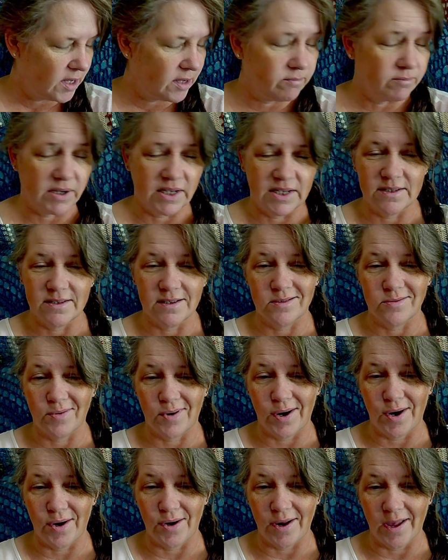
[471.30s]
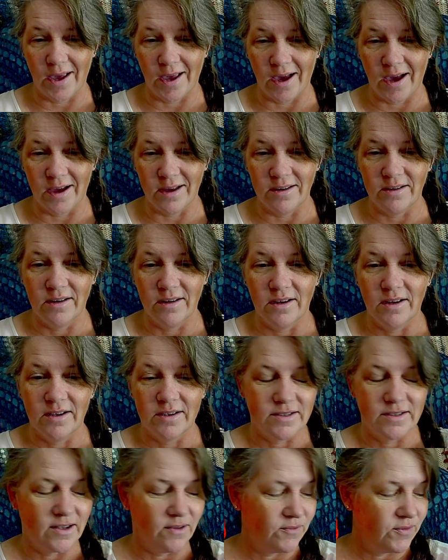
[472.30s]
because that's what I already had,
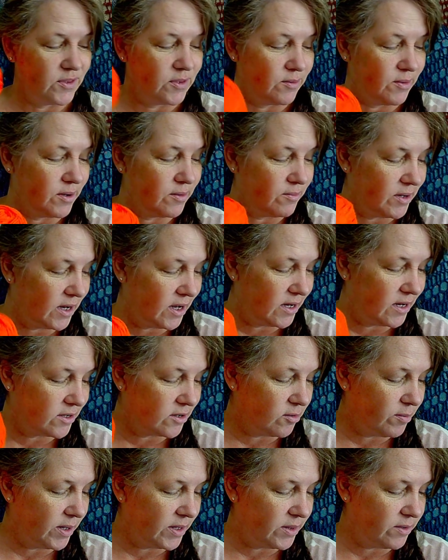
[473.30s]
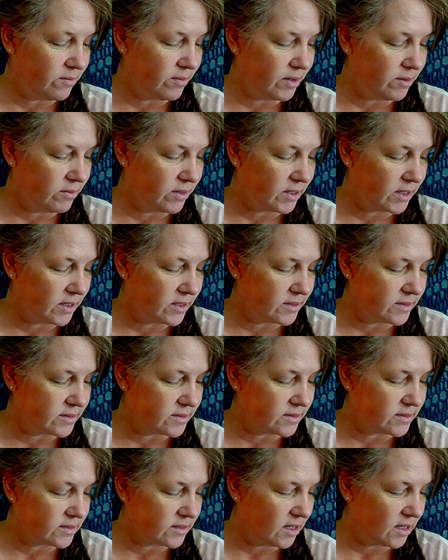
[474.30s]
except for the red one. I had to go buy the red one
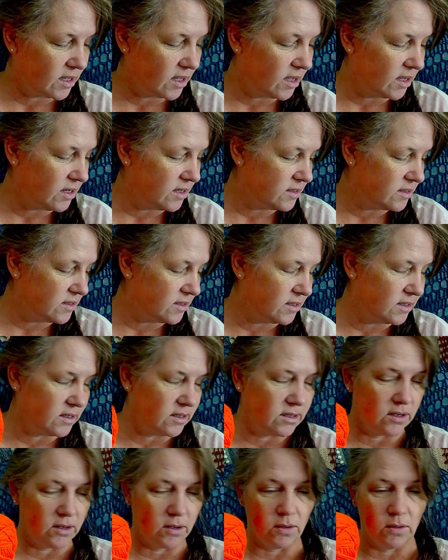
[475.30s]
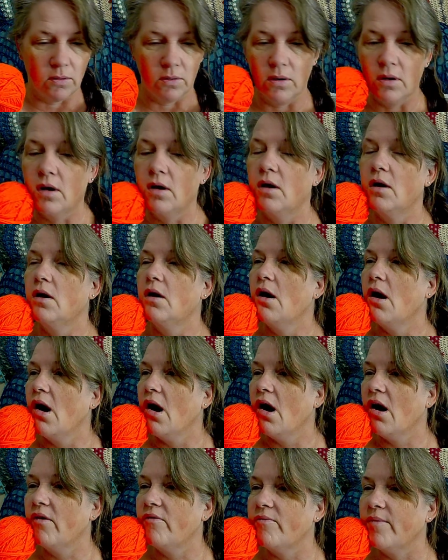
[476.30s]
because I didn't know
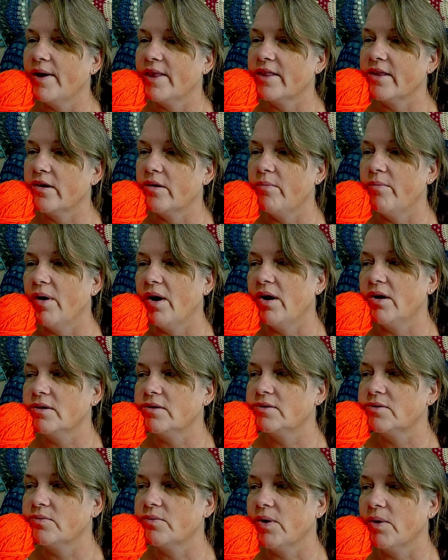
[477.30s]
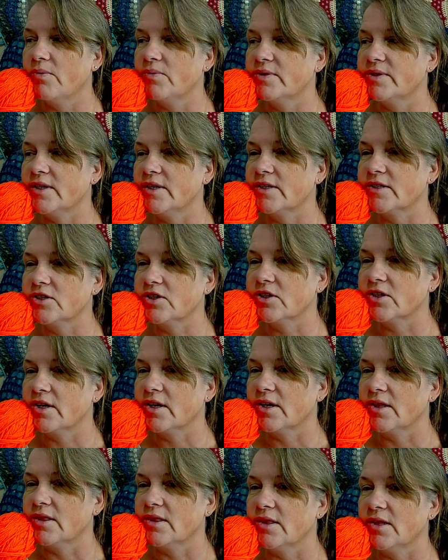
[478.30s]
of my little balls what was
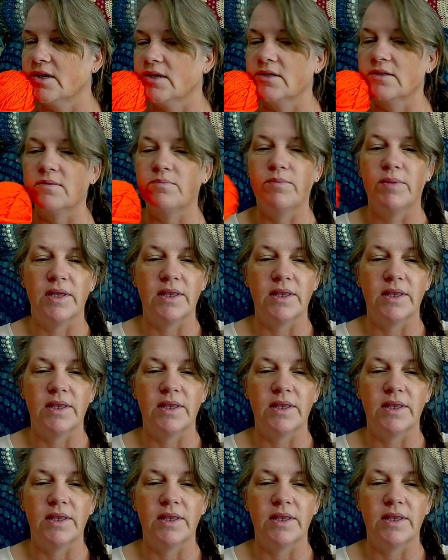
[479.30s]
actually this. But